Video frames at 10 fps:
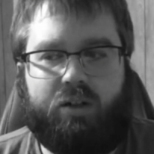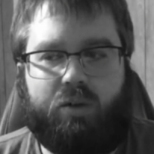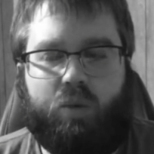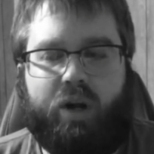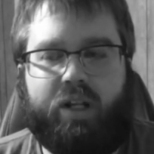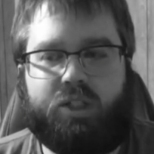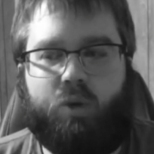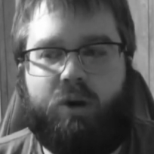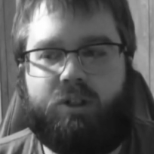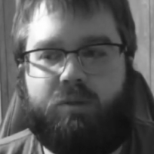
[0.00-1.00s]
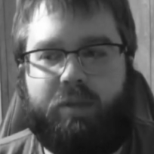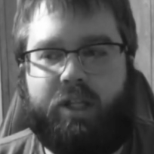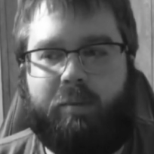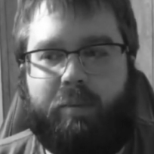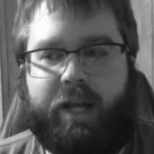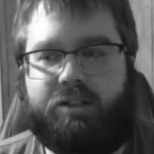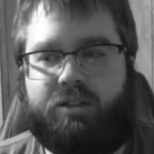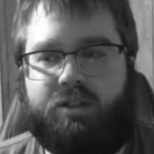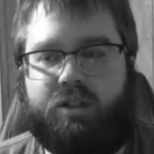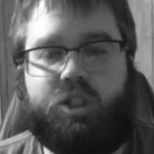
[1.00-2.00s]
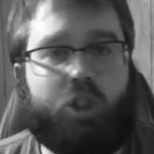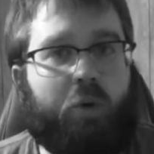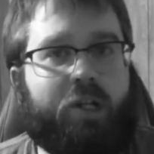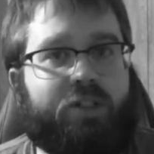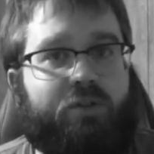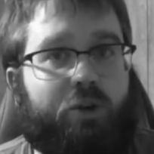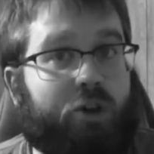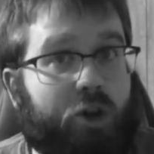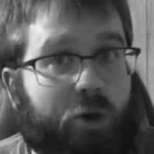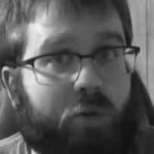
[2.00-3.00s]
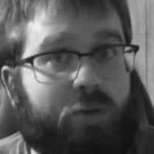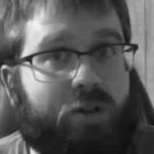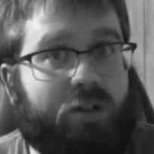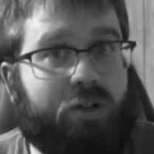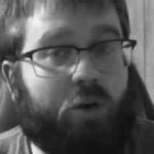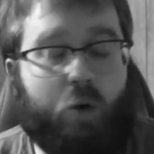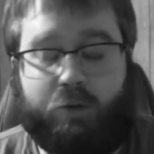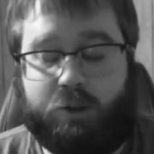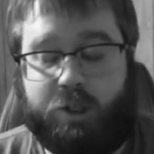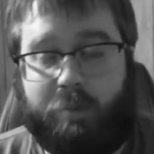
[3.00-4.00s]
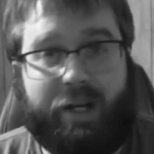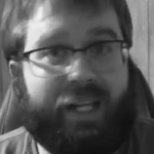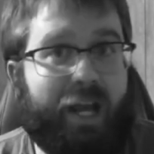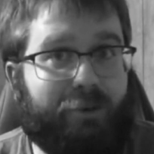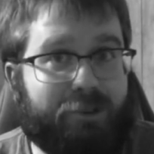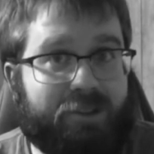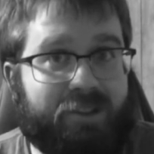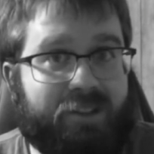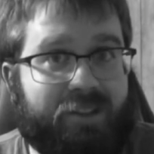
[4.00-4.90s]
what is going to be the best choice for you or for somebody else.